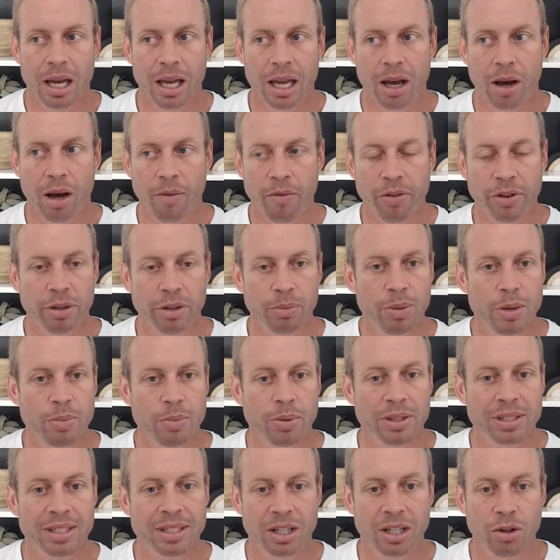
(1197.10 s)
helpful to
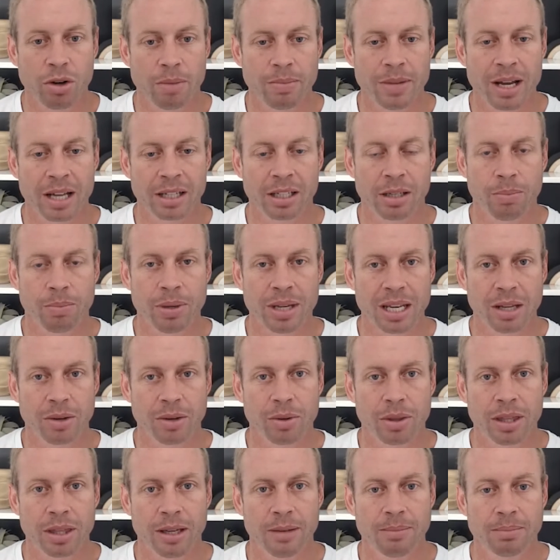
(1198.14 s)
people is they know I'm not competing
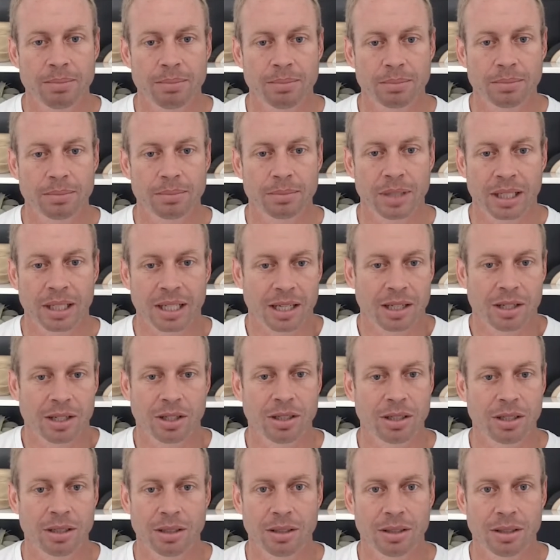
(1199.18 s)
with them. Like I couldn't,